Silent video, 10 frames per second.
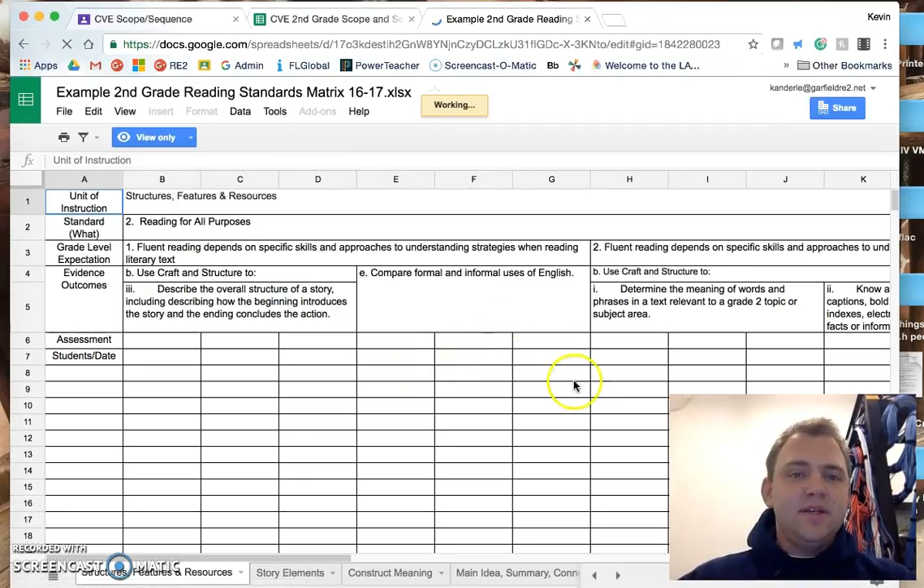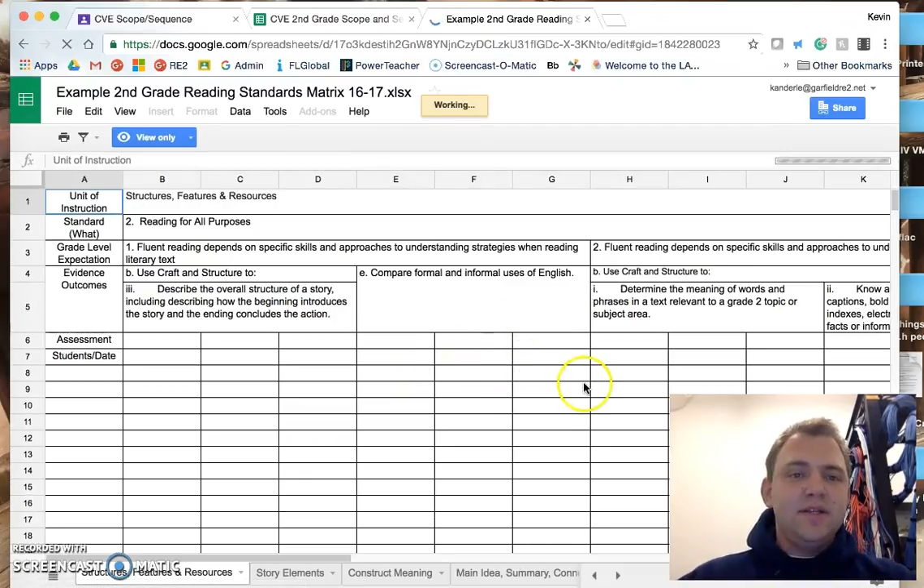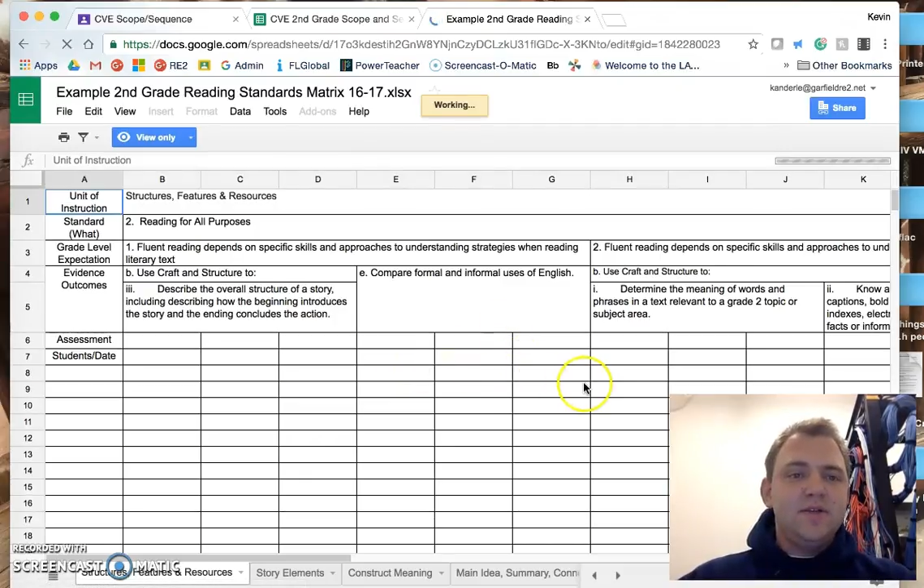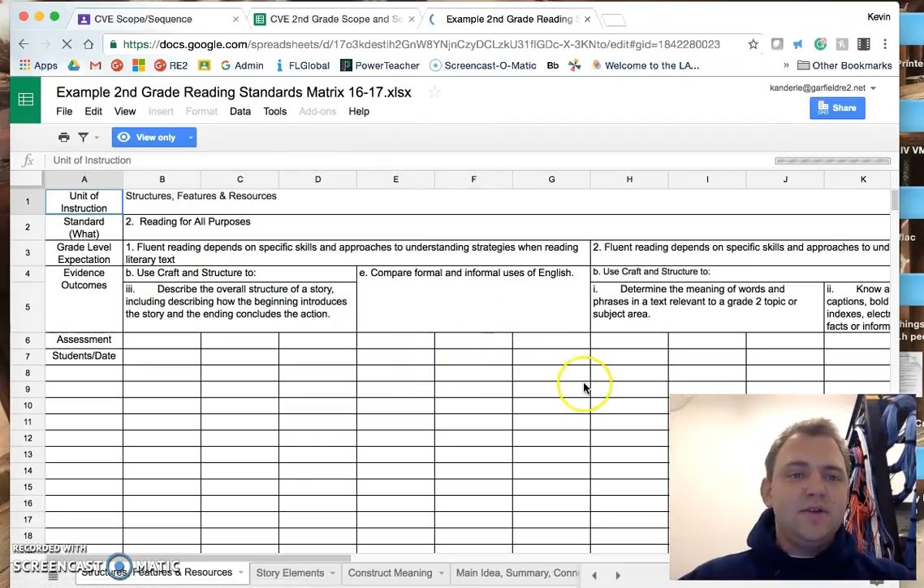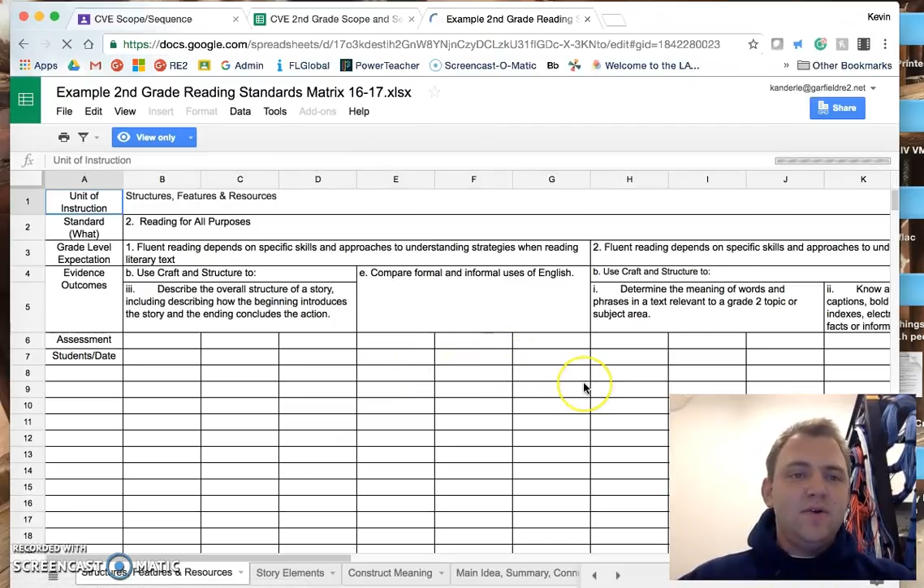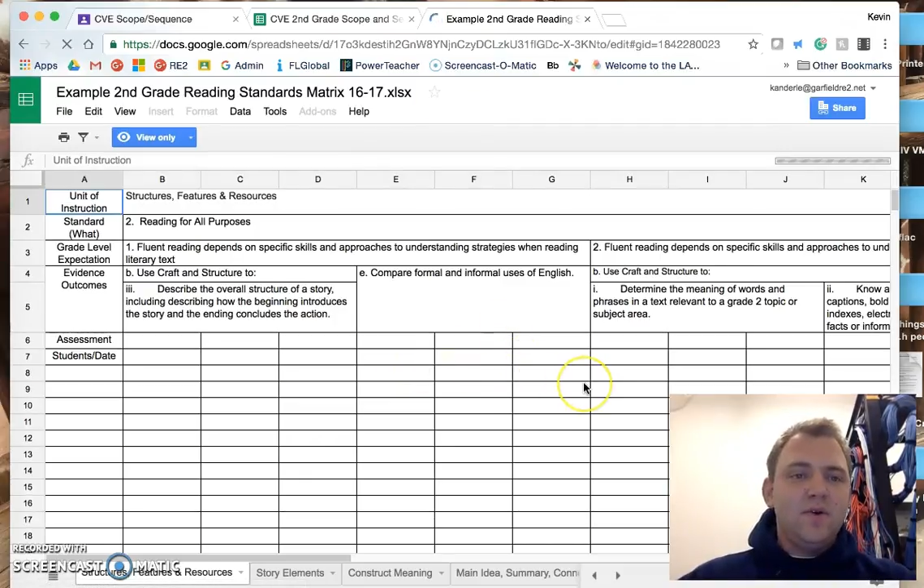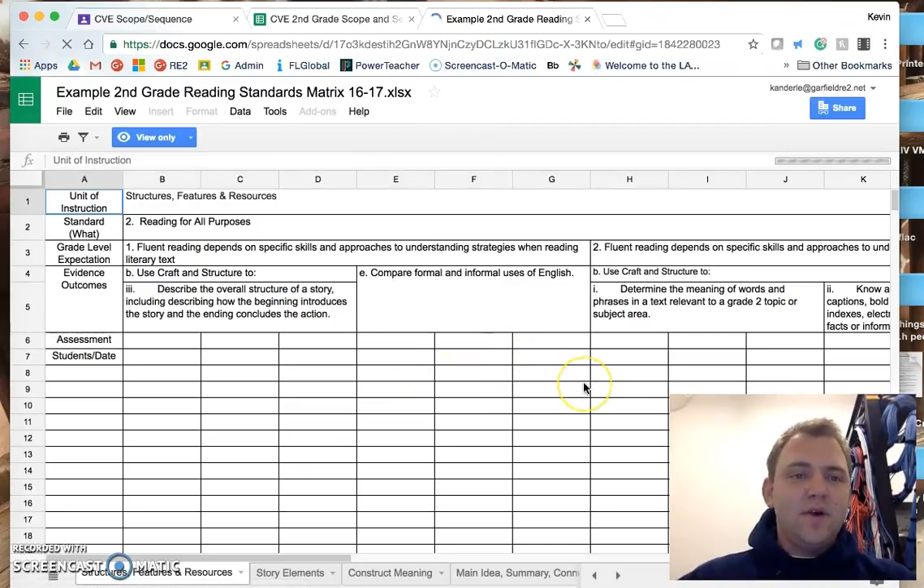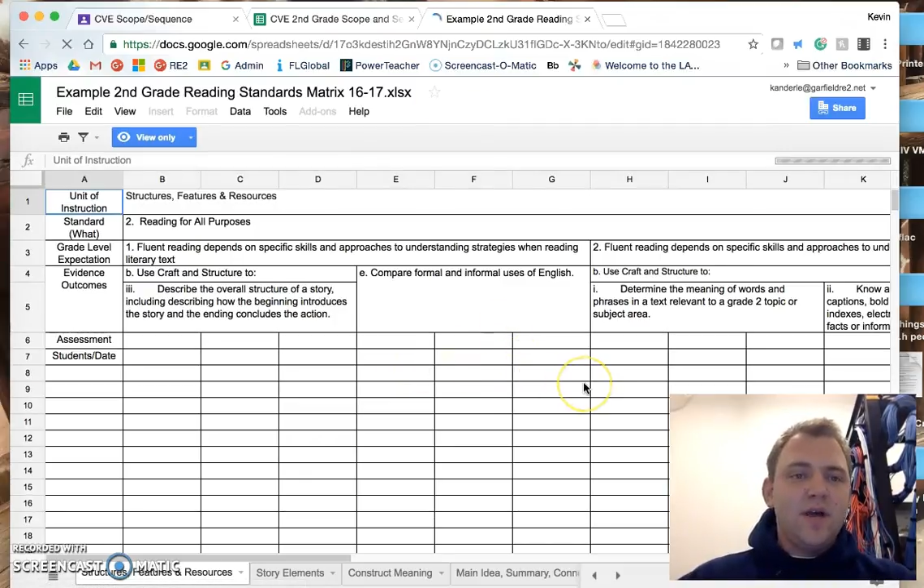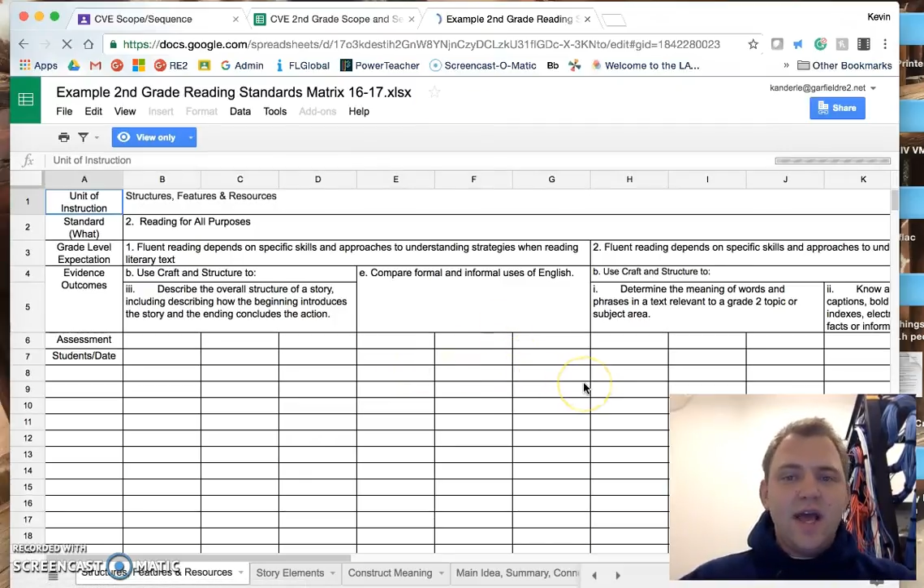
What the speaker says: and so we're kind of